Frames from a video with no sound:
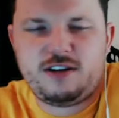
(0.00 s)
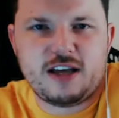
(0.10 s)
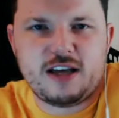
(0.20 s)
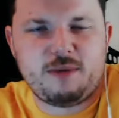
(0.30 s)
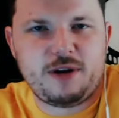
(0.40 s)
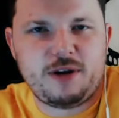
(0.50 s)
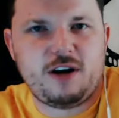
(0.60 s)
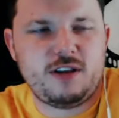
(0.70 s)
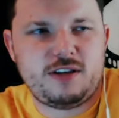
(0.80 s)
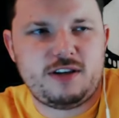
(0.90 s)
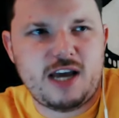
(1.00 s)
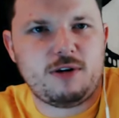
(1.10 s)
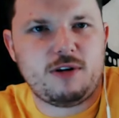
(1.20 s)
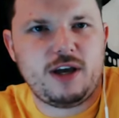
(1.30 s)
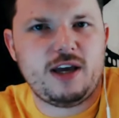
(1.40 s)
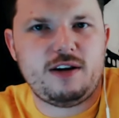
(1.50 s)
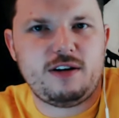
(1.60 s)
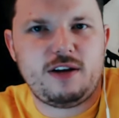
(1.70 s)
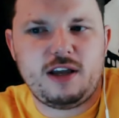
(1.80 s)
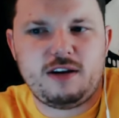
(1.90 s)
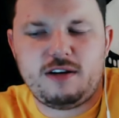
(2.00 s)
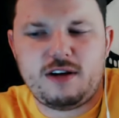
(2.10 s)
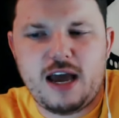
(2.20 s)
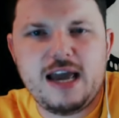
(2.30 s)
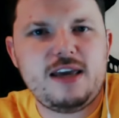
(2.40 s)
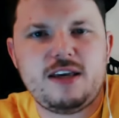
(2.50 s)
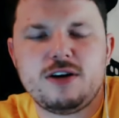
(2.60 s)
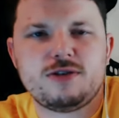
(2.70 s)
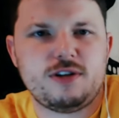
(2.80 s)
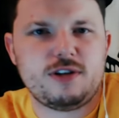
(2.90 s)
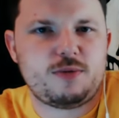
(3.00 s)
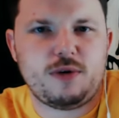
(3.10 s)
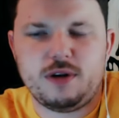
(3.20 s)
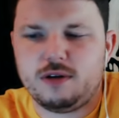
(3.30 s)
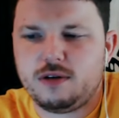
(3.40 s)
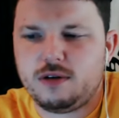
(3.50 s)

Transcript: That company on the table in 8 years at this point,